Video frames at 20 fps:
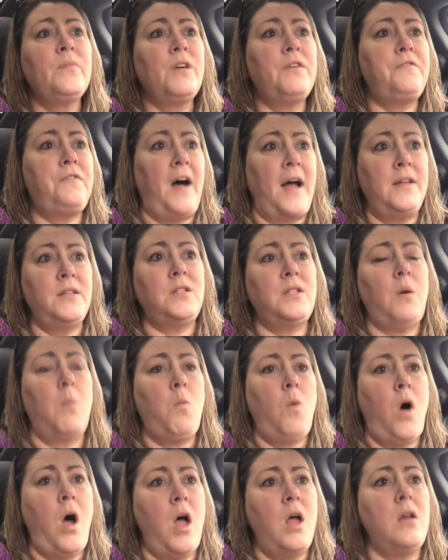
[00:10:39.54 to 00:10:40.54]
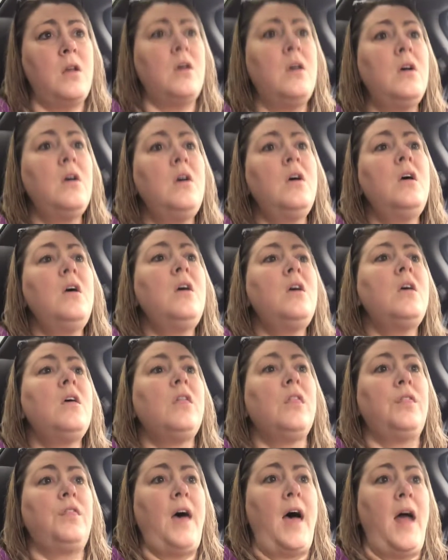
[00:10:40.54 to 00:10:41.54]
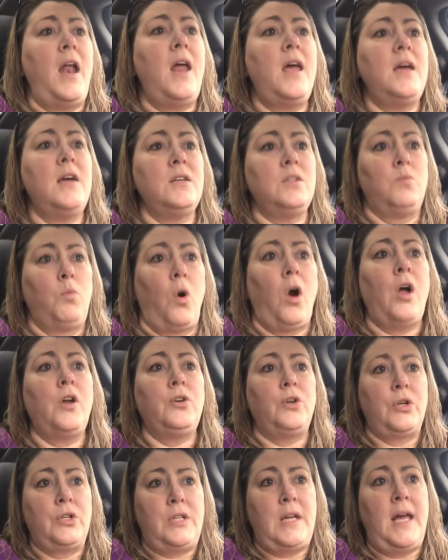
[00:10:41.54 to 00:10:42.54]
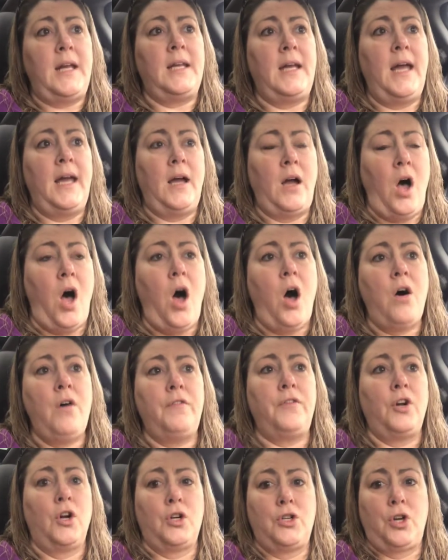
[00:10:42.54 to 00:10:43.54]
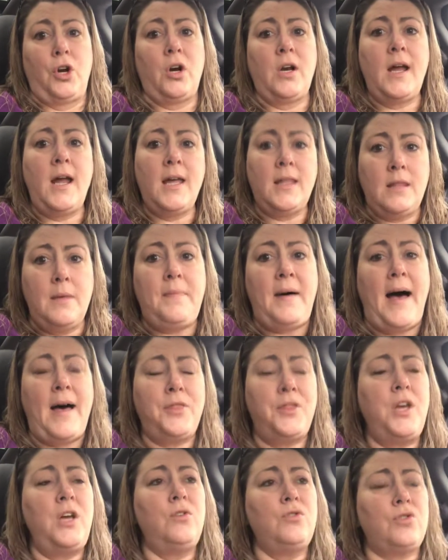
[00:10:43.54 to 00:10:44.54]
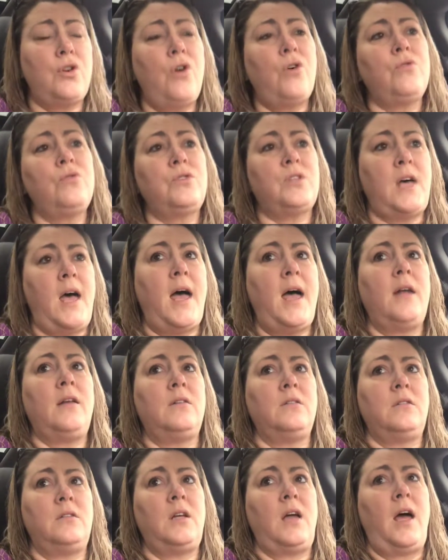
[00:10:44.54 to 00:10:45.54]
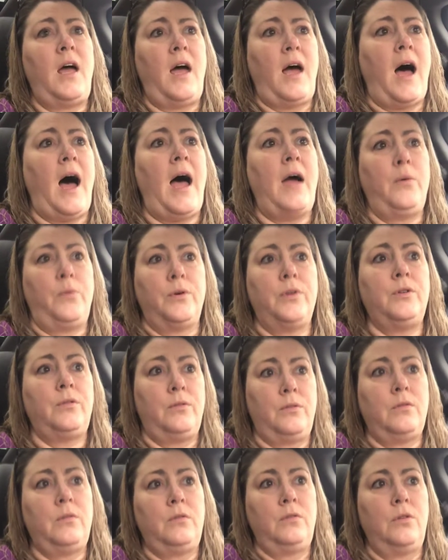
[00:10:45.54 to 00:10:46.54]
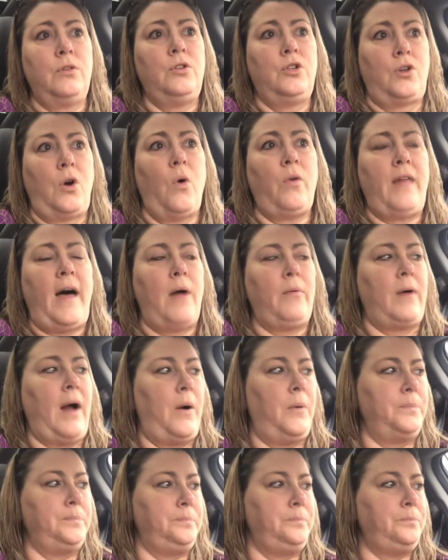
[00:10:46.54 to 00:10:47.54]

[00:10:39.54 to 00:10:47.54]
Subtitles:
find someone that is more understanding of your journey and the path that you chose, and I would go that route.